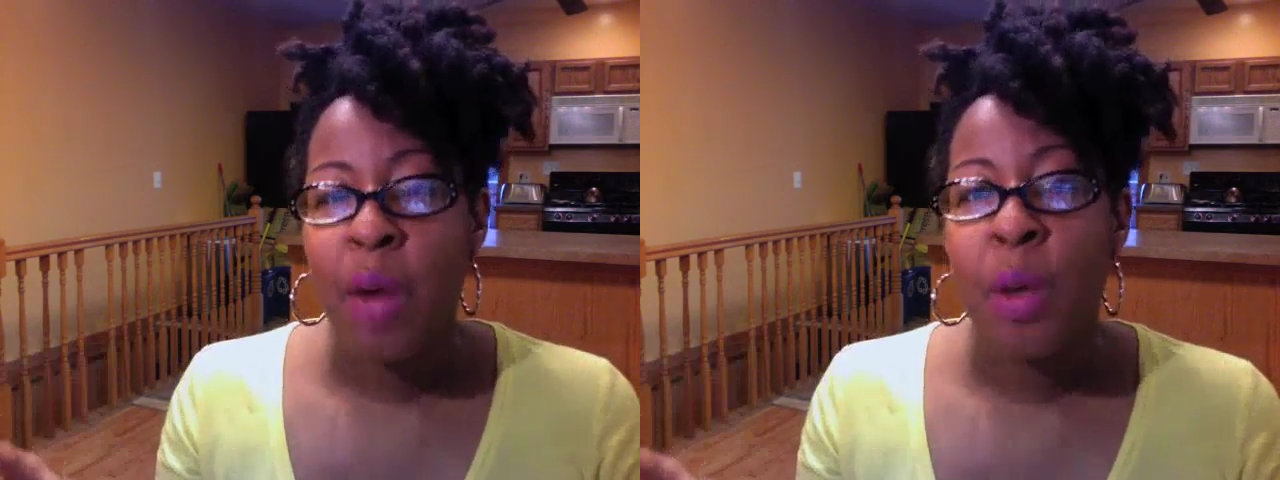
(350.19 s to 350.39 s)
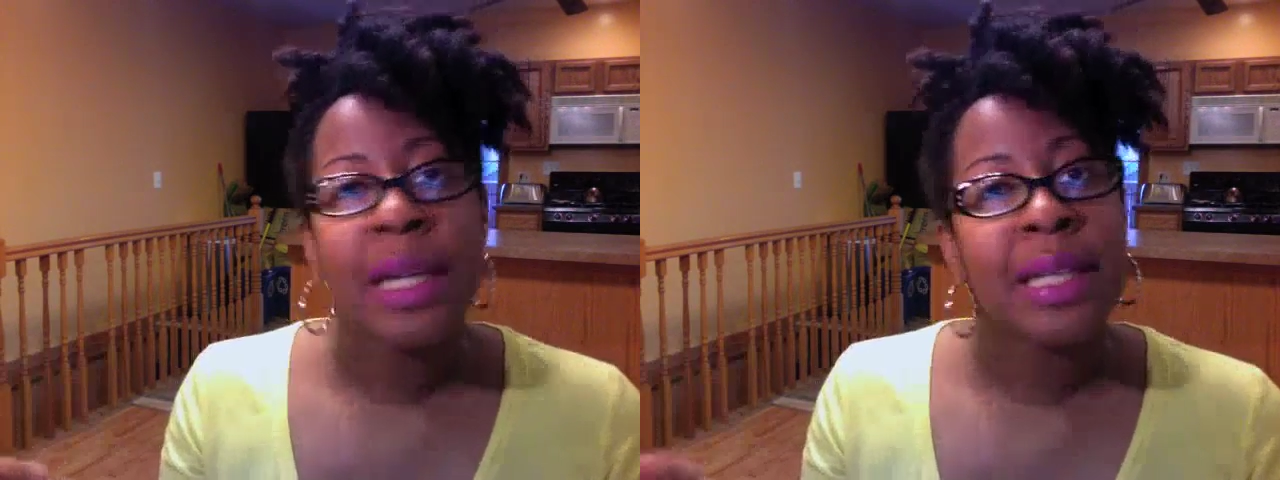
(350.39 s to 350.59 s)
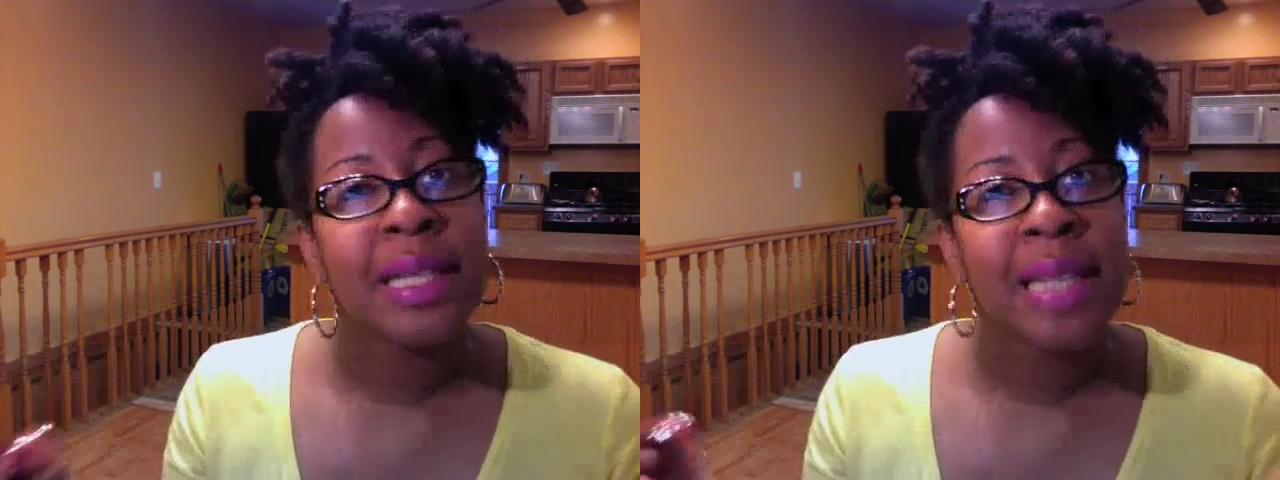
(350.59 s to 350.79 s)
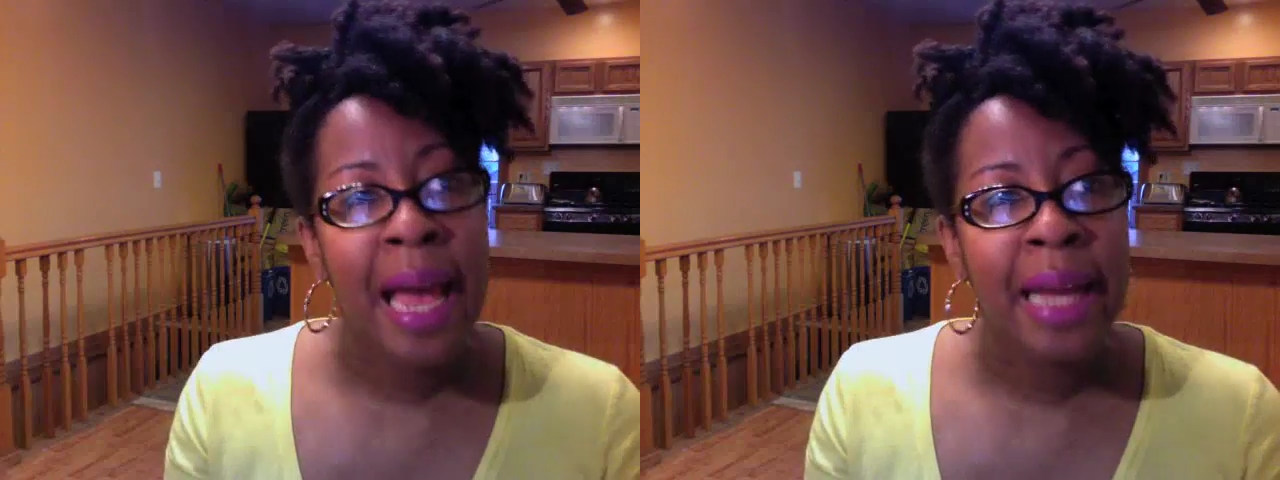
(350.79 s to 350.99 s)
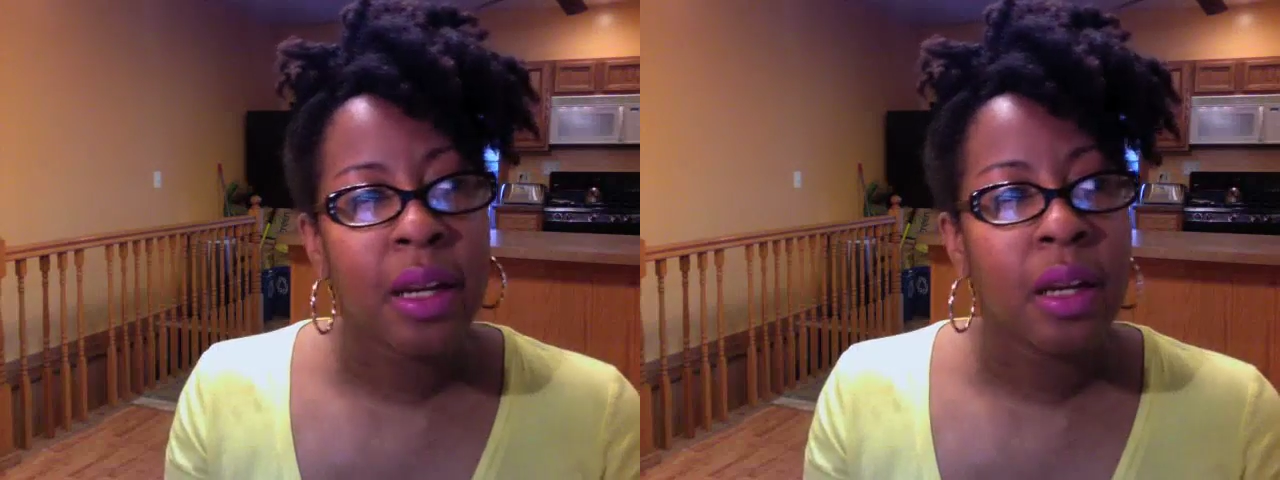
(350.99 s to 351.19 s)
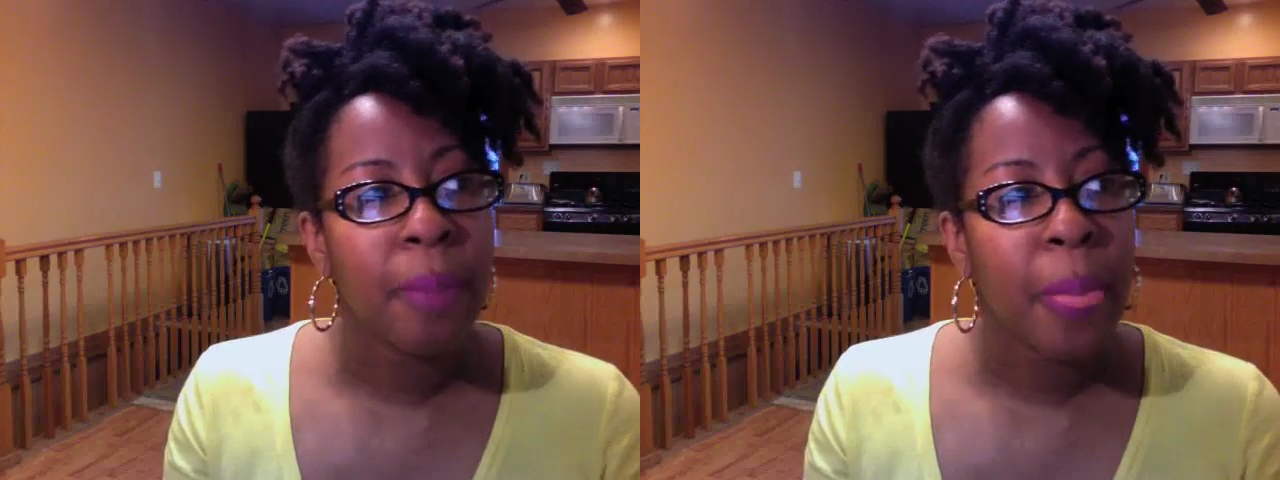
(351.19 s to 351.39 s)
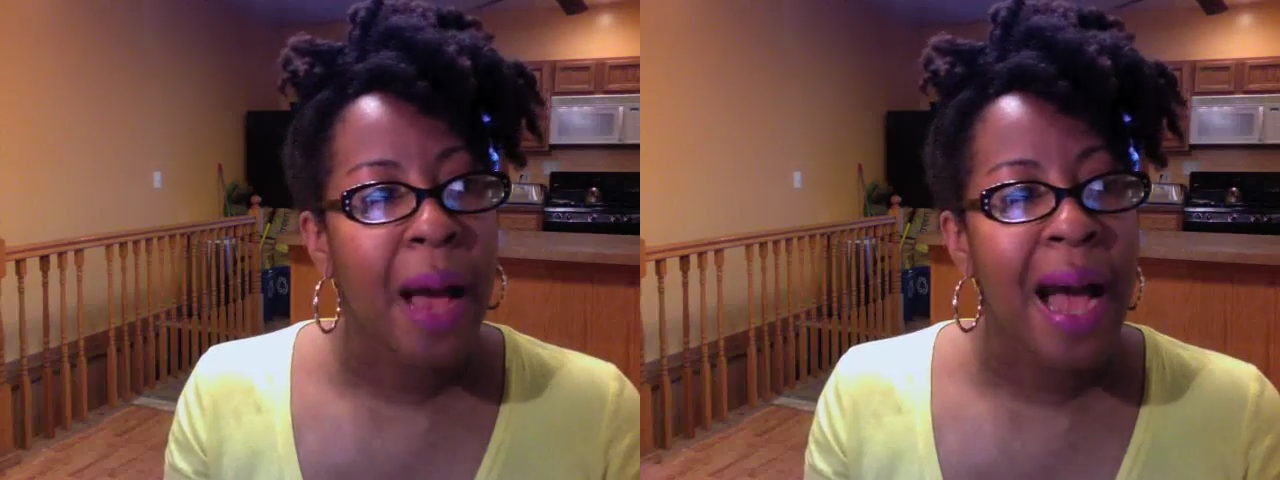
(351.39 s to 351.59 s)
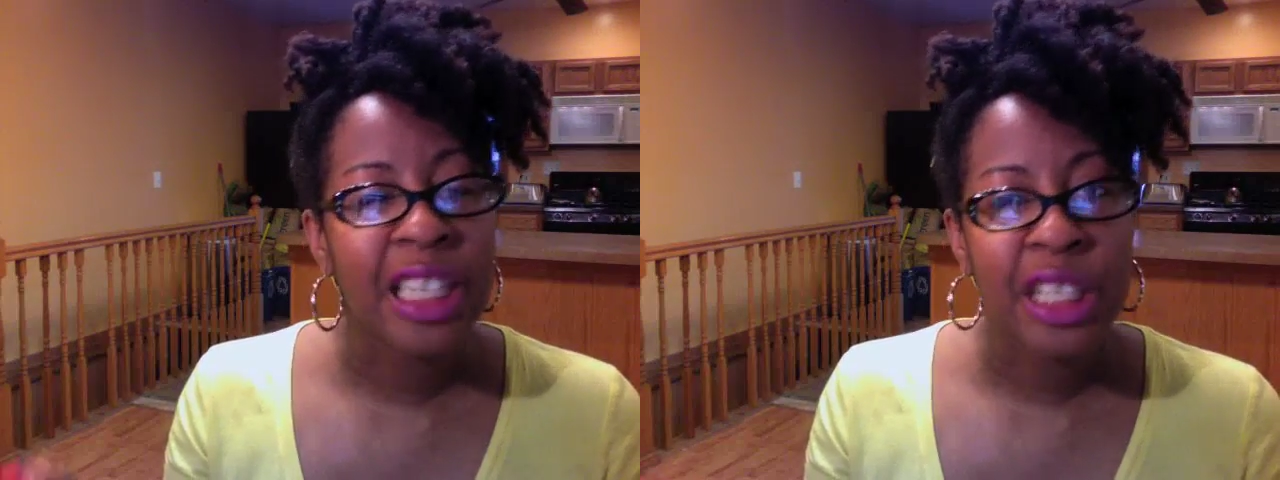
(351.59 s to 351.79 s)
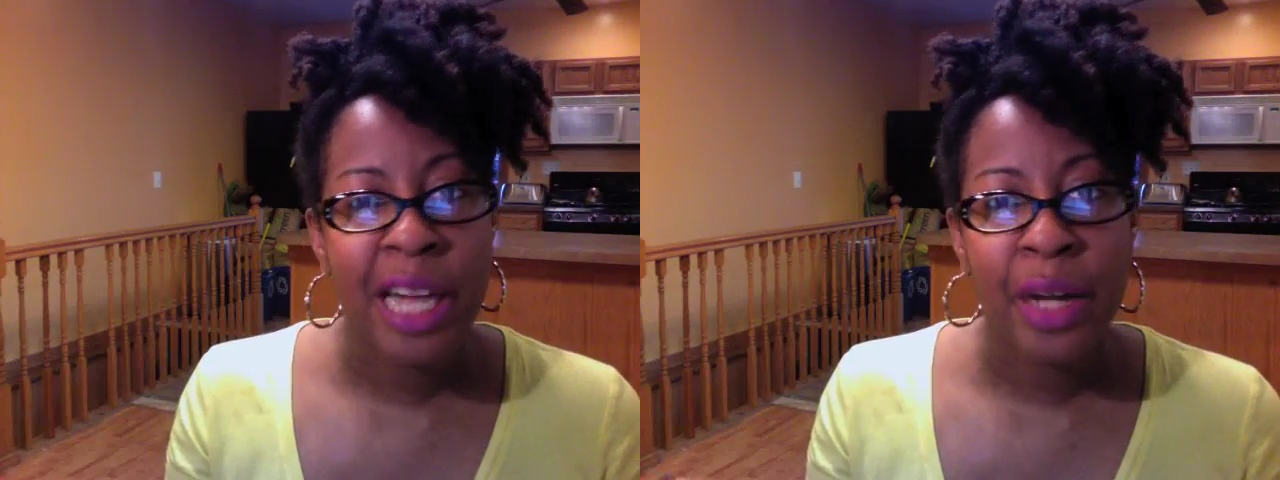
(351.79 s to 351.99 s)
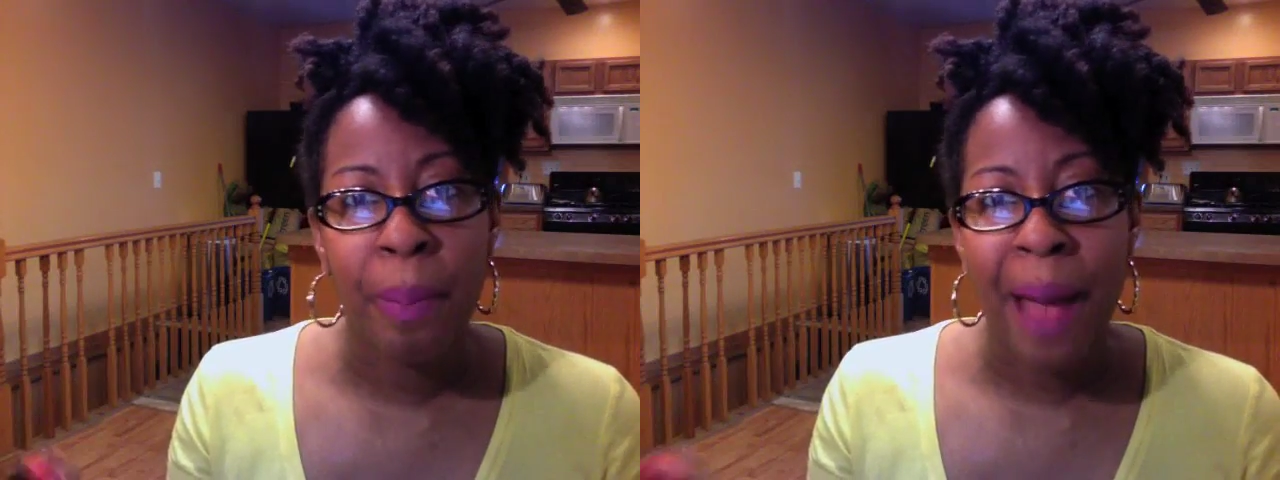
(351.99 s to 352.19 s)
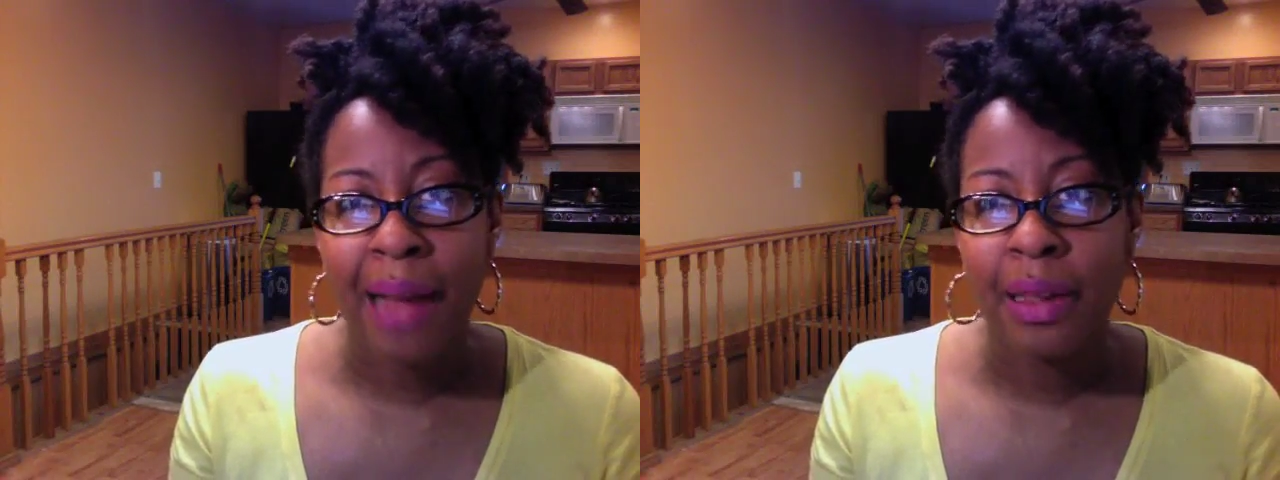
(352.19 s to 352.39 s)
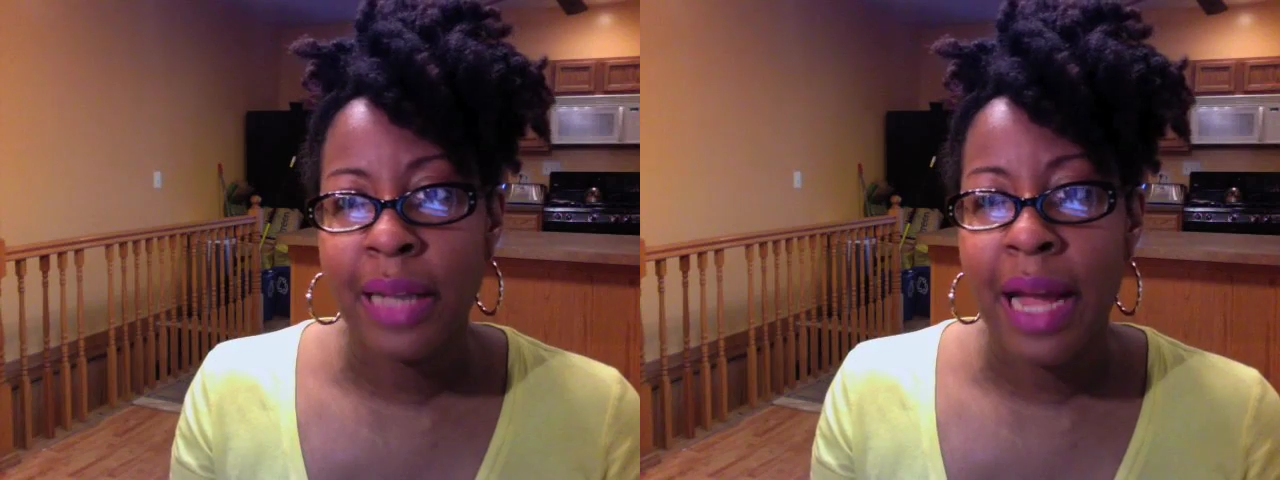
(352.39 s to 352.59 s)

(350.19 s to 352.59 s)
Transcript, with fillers: I wanted a 10 eyeshadow palette,